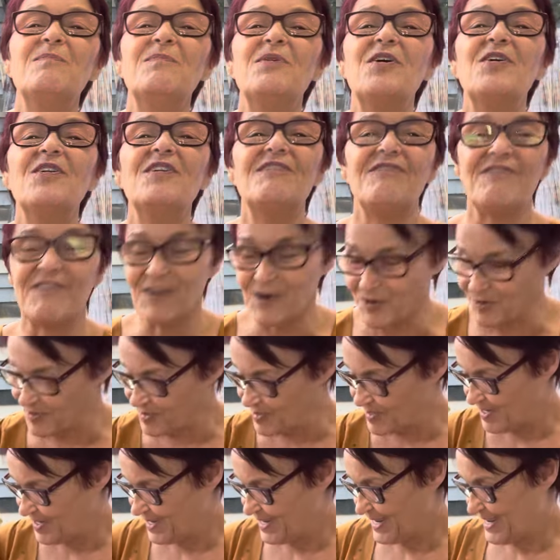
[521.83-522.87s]
Beautiful.
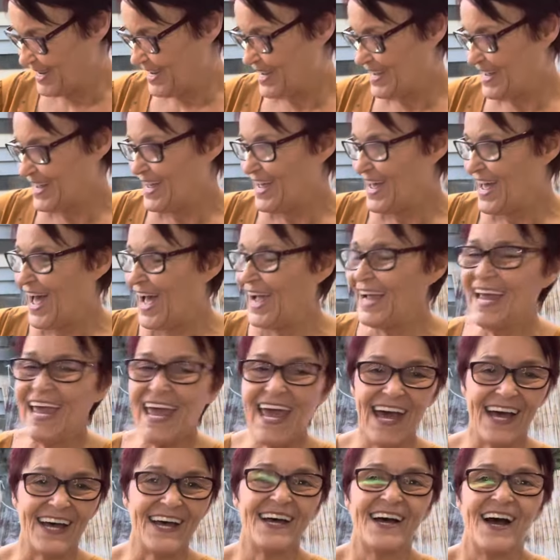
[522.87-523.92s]

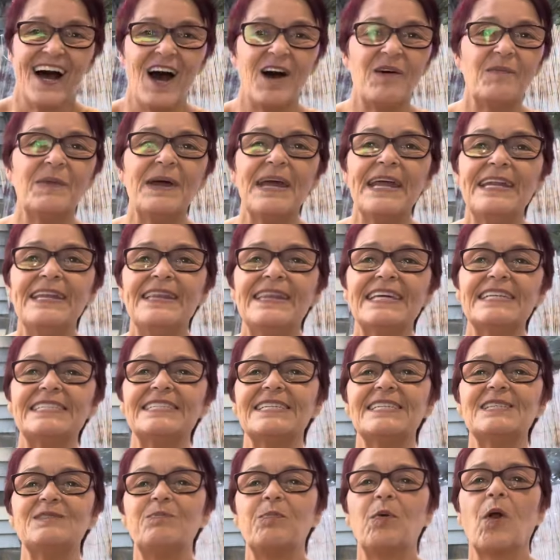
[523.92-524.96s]
Okay. I mean, this
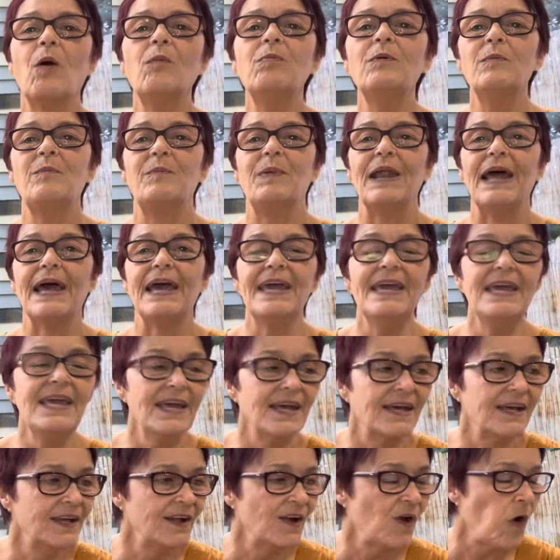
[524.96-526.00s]
is probably
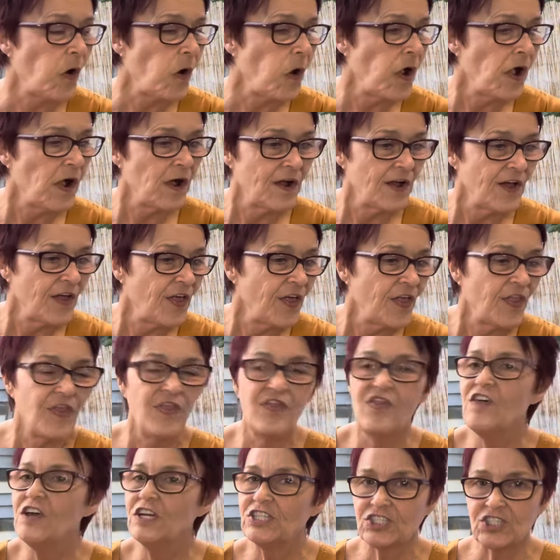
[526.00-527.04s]

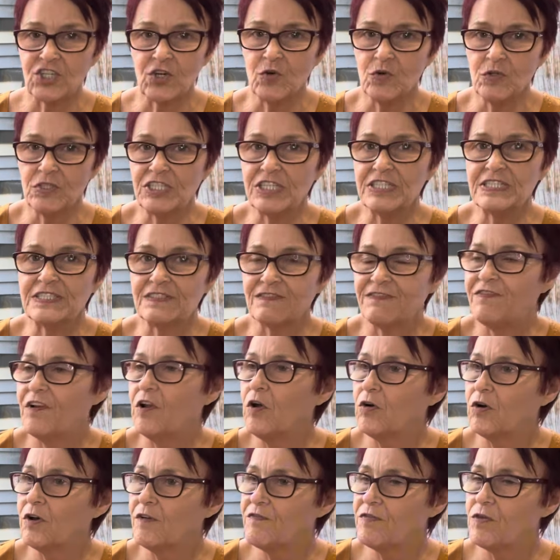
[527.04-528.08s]
the shortest
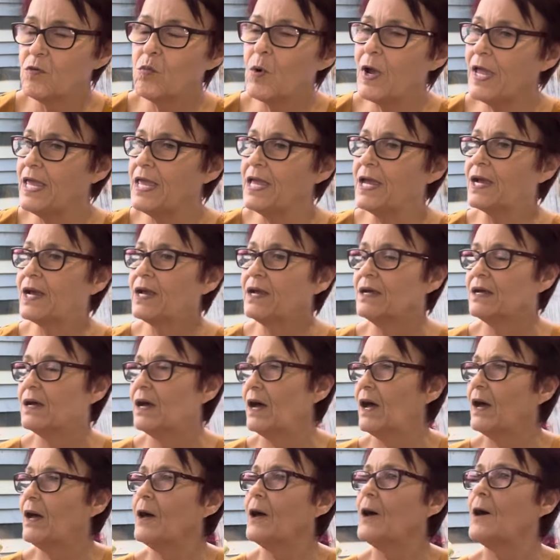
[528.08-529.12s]
vlog of the week.
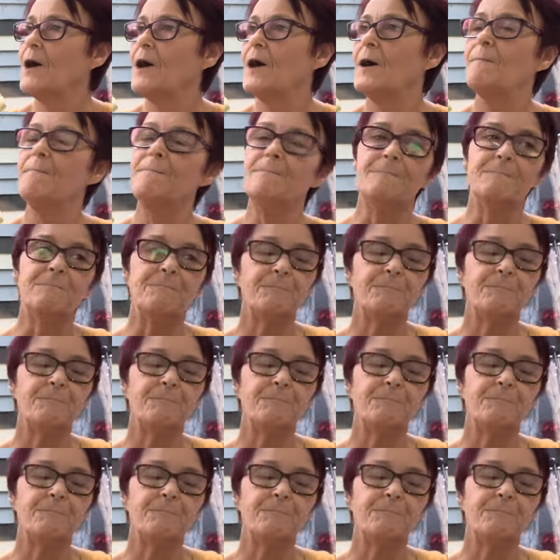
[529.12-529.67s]
I